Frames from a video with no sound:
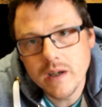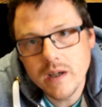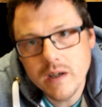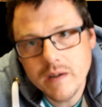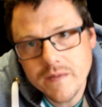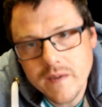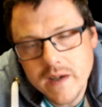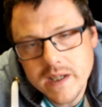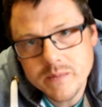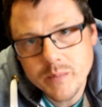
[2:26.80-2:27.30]

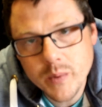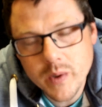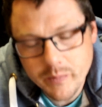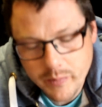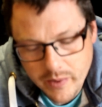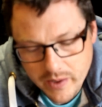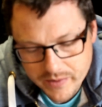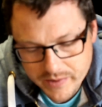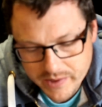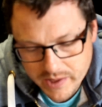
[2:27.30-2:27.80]
Facebook
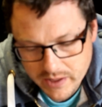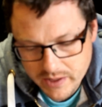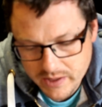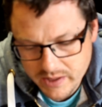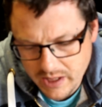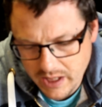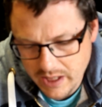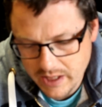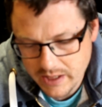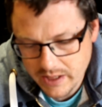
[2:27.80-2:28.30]
post the other
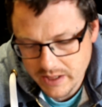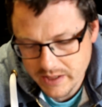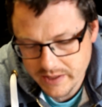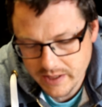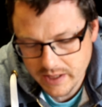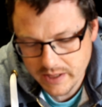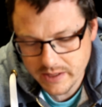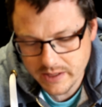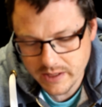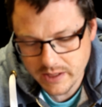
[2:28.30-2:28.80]
day, and it
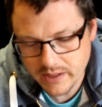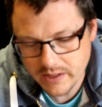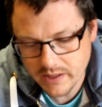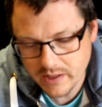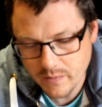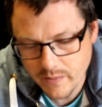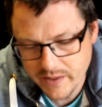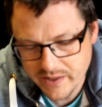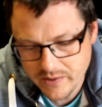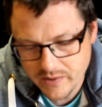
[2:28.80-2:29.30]
said the
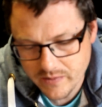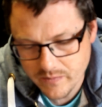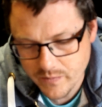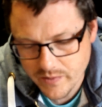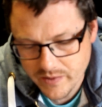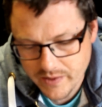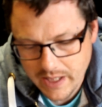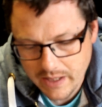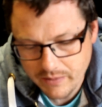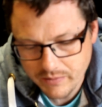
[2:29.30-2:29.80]
question
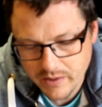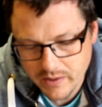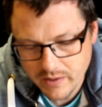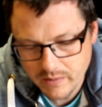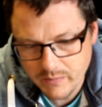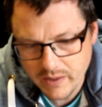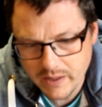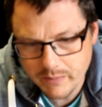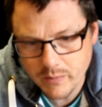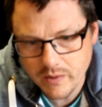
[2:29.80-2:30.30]
was, how can I
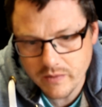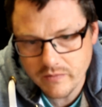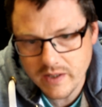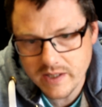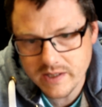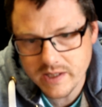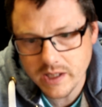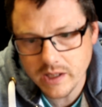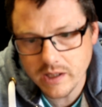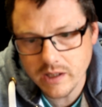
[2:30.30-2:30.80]
make my
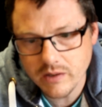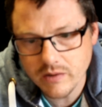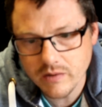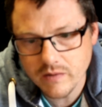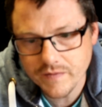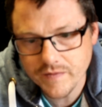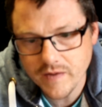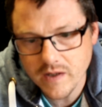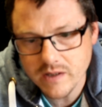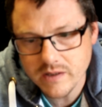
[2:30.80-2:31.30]
resin cure
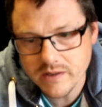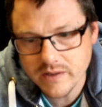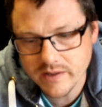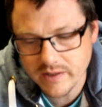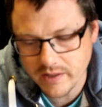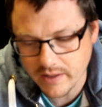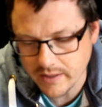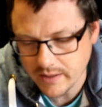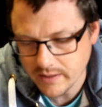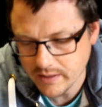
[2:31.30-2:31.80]

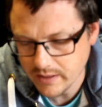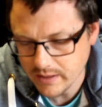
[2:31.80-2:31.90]
faster?